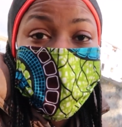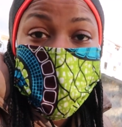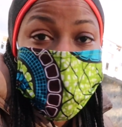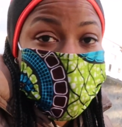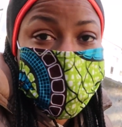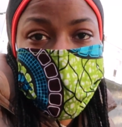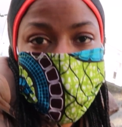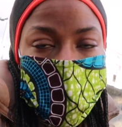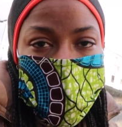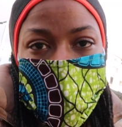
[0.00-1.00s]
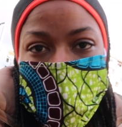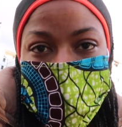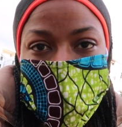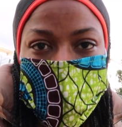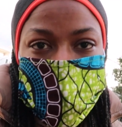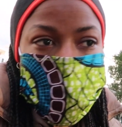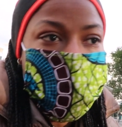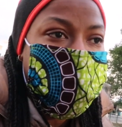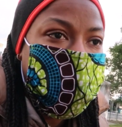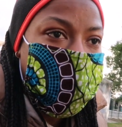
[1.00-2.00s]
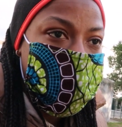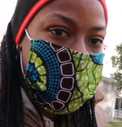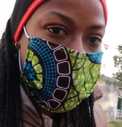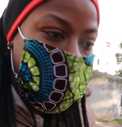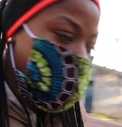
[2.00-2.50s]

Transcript: then I'll just take my losses and